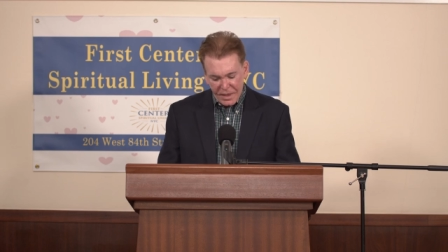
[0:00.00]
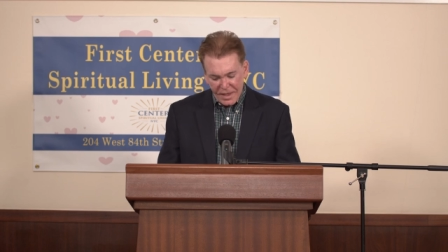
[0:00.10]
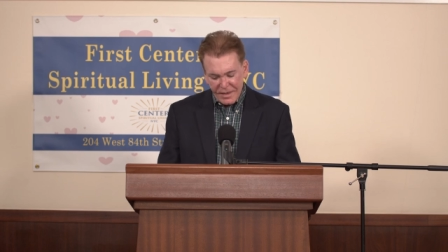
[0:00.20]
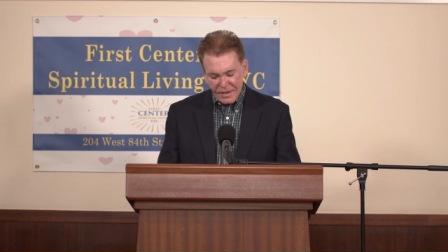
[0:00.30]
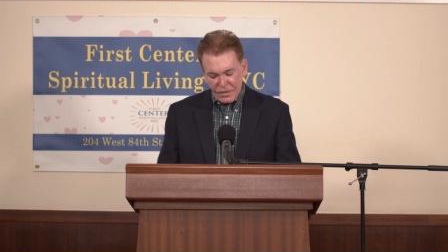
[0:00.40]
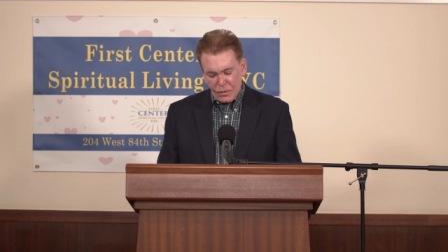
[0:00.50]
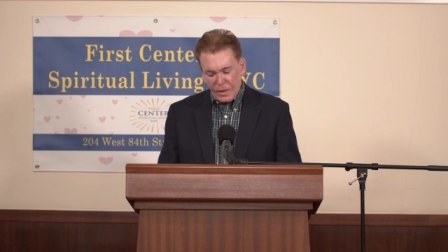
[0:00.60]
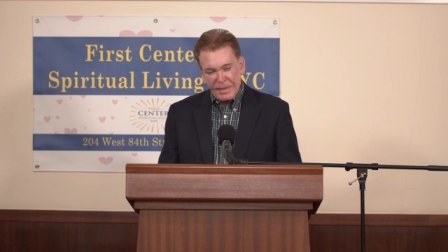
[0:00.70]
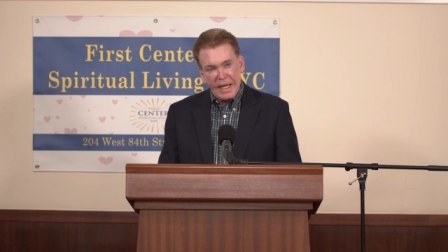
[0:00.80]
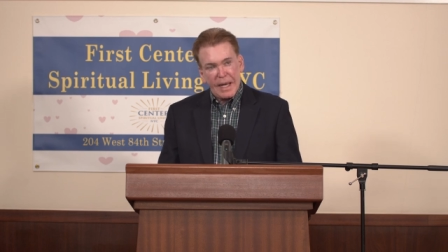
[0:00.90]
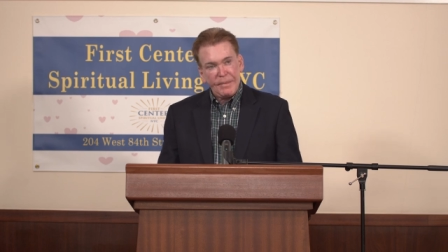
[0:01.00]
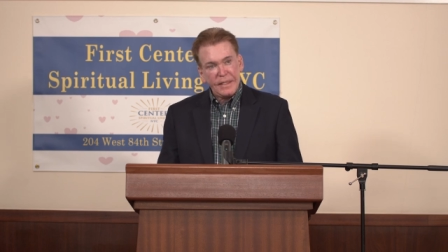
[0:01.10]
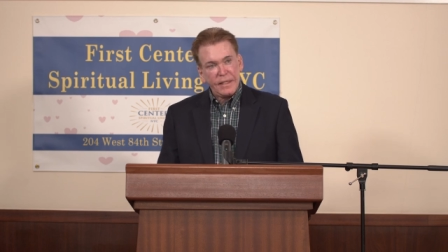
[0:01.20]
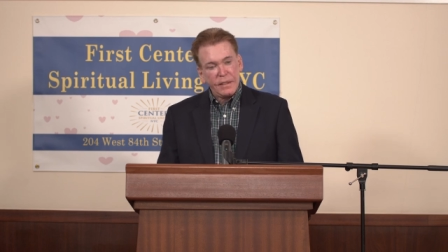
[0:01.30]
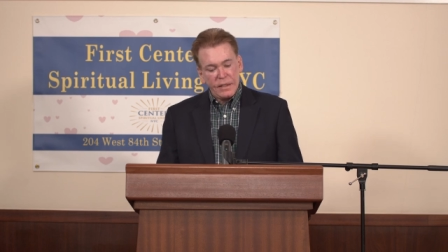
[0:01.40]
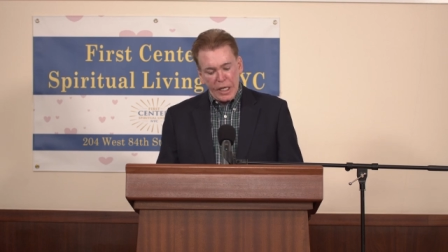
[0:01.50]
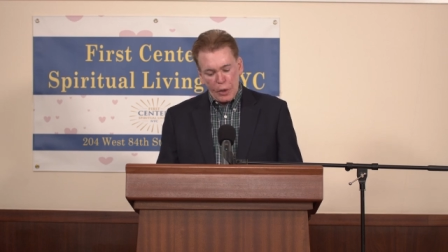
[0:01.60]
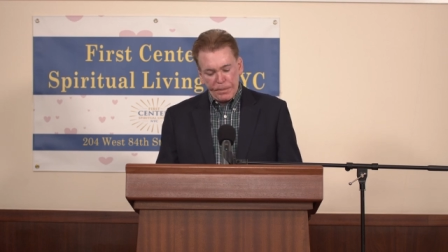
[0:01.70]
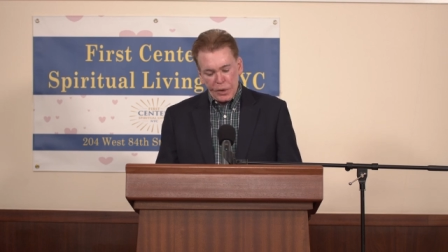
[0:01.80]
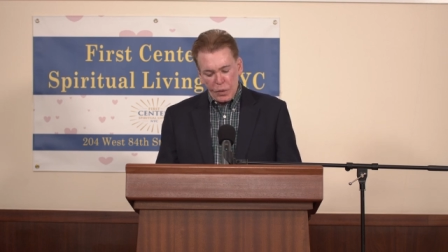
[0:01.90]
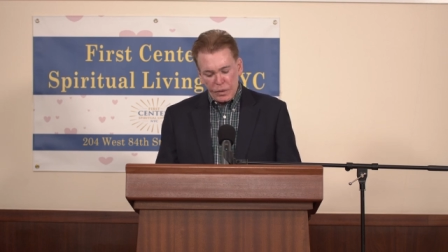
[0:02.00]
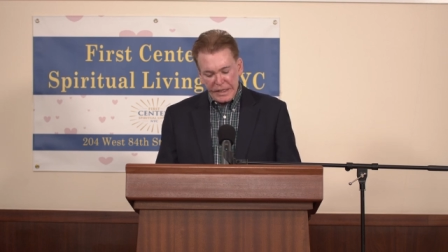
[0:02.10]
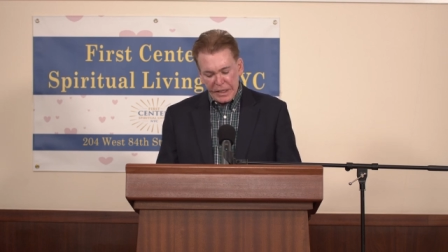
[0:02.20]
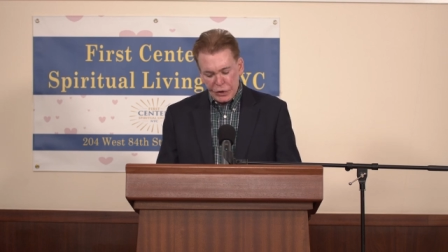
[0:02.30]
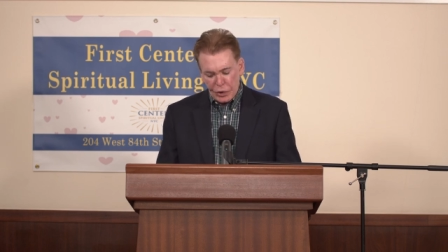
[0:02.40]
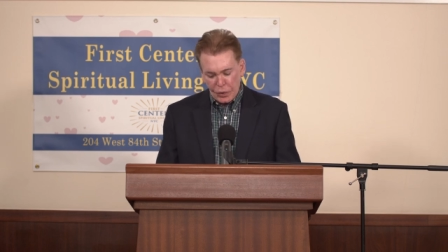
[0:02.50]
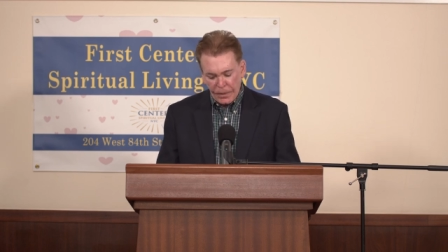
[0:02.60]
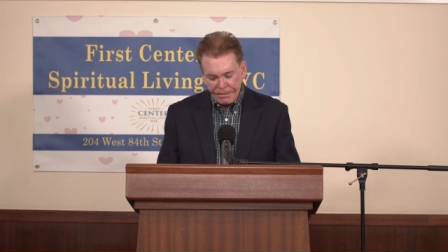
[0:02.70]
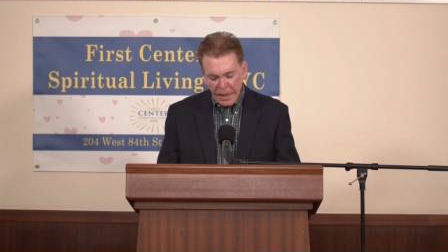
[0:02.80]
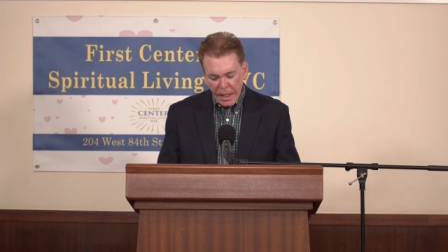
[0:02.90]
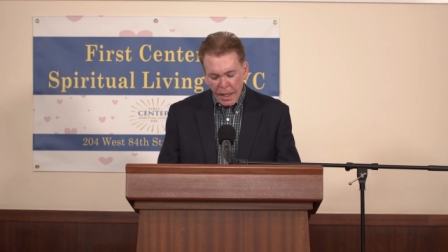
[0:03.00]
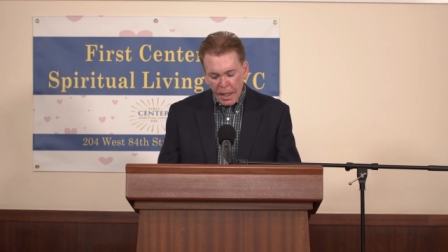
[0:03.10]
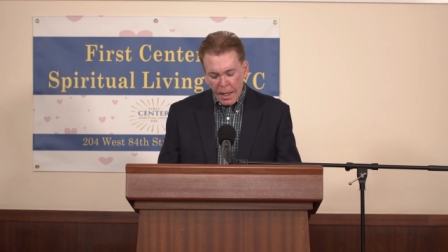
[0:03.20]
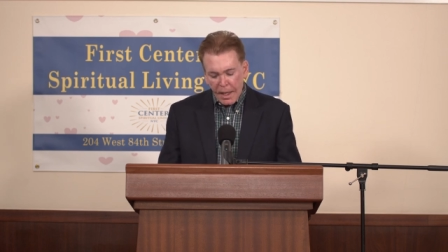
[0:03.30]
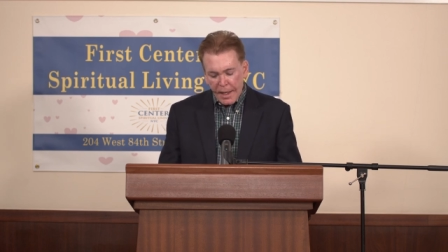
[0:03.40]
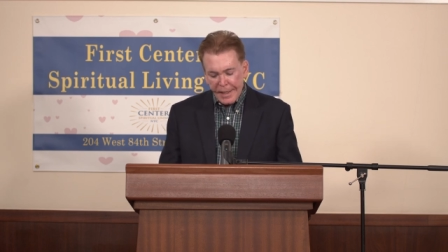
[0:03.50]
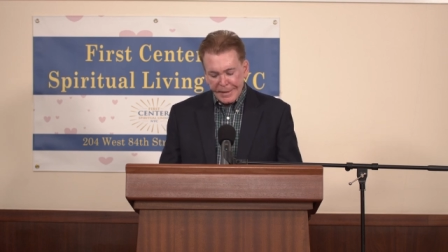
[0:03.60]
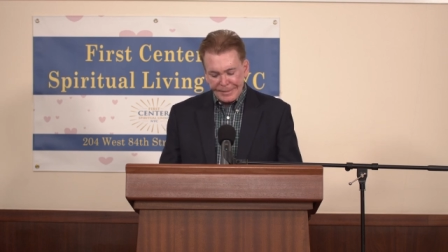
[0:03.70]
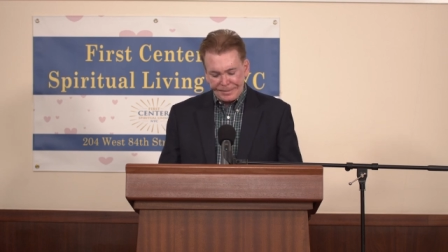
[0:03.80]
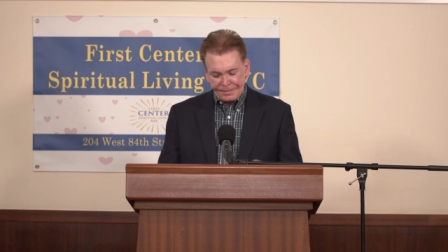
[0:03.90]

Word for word: and we'd be happy to help you, teach you. Uh,